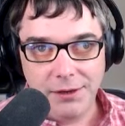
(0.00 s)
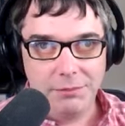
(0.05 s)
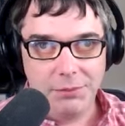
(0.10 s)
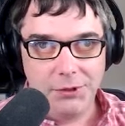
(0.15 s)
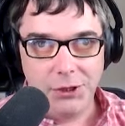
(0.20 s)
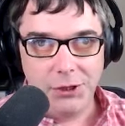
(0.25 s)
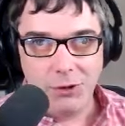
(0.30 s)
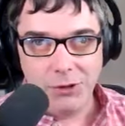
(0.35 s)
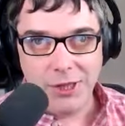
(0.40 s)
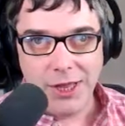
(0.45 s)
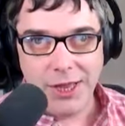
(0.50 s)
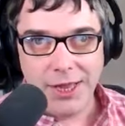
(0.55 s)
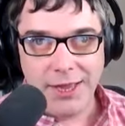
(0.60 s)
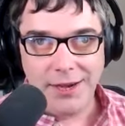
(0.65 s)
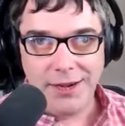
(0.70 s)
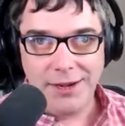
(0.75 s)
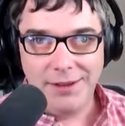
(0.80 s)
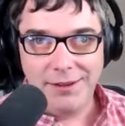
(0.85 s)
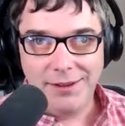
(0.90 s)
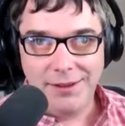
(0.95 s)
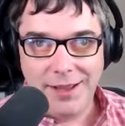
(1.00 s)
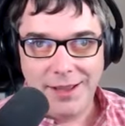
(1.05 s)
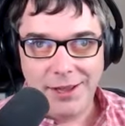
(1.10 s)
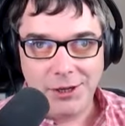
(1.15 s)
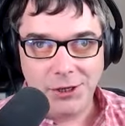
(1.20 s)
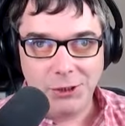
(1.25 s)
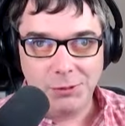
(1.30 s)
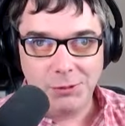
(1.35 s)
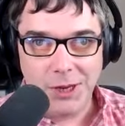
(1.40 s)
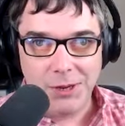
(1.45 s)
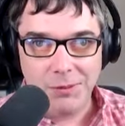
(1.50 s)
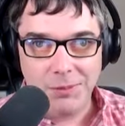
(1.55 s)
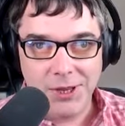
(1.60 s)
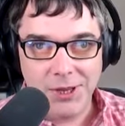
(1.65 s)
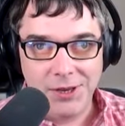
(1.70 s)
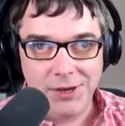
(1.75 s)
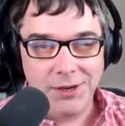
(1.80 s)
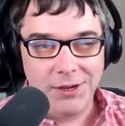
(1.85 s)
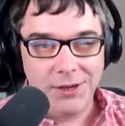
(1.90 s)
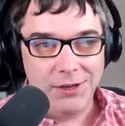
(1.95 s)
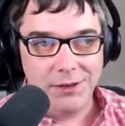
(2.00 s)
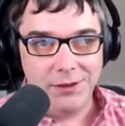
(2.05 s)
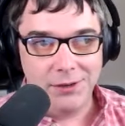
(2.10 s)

Below that, house payment.